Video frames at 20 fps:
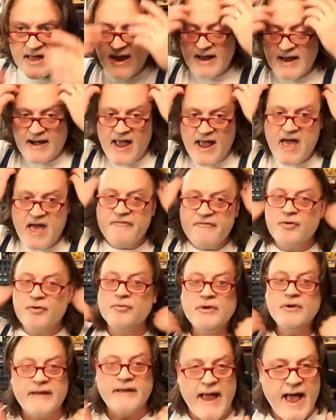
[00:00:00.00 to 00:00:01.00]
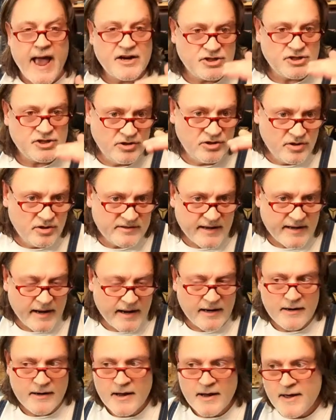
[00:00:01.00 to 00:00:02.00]
and I haven't really actually looked at
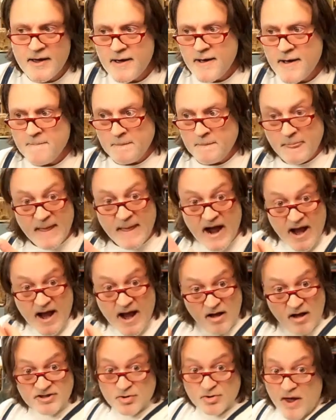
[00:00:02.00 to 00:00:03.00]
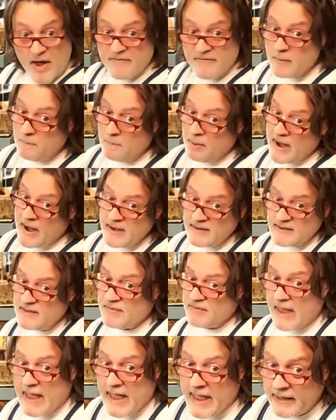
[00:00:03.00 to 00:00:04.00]
it. I also haven't painted
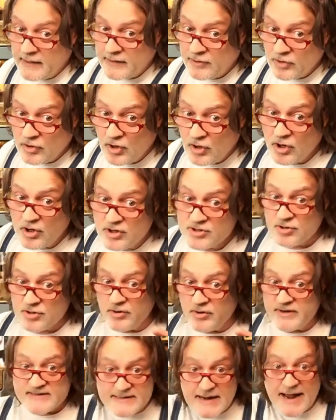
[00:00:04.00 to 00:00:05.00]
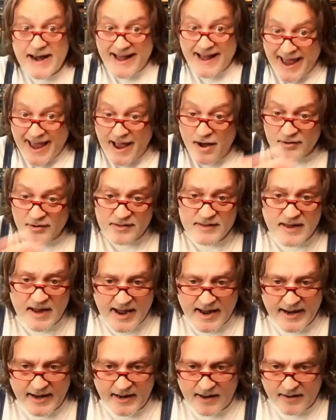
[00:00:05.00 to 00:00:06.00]
that, so it's not out of the
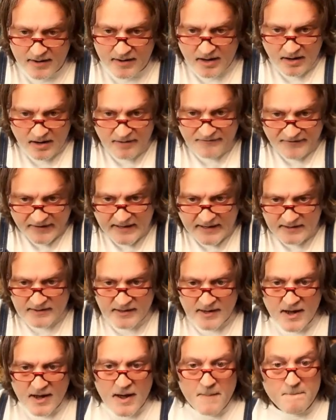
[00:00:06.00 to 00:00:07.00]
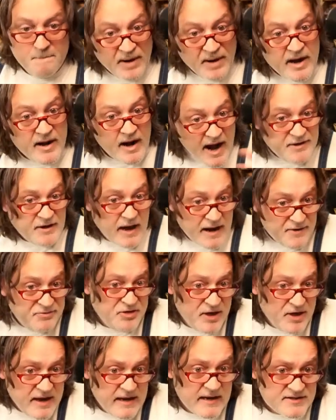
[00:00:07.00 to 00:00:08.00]
eye uh, uh, of it. But I, I
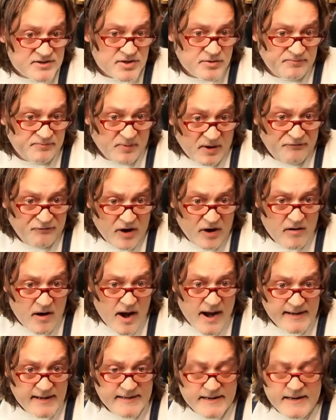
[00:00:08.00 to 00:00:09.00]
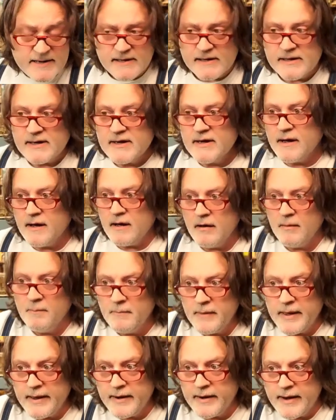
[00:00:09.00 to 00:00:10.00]
think it's a, a fair idea, um,
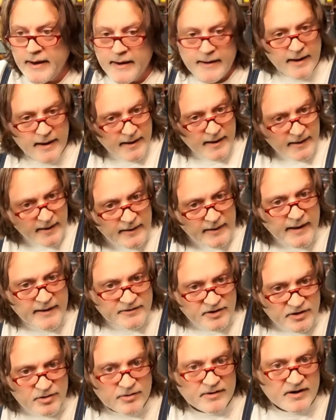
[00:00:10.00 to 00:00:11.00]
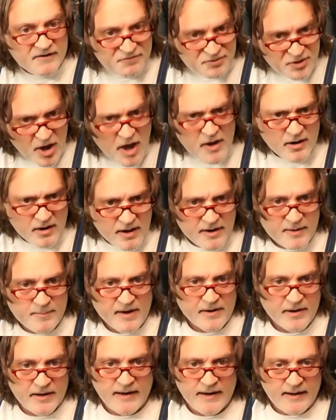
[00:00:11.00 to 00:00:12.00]
and and and I'd like to do it. And I've thought a lot about
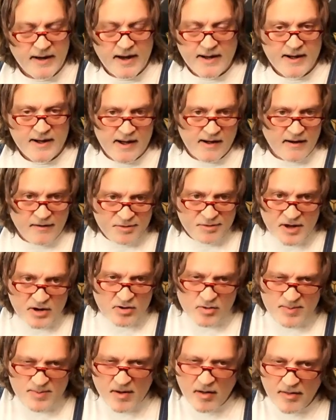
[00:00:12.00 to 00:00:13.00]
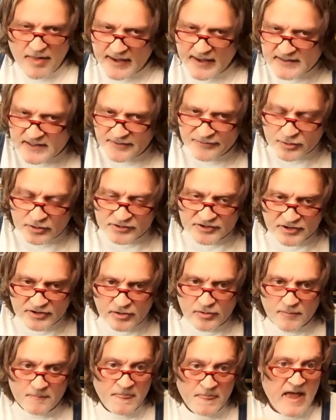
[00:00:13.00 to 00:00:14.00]
it, and, and and I don't think it would be all that difficult to do.
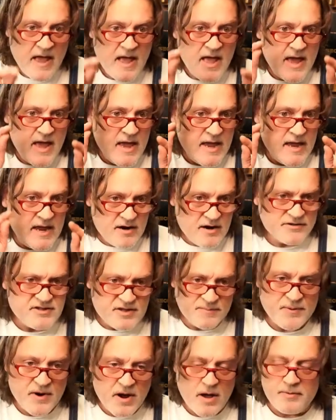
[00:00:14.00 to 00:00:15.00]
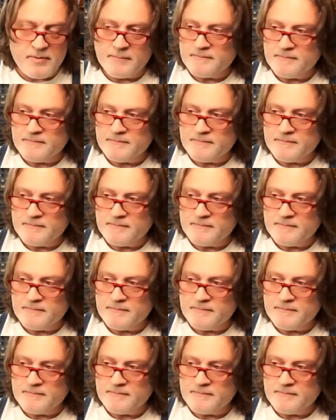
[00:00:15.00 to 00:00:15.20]
Here's the problem: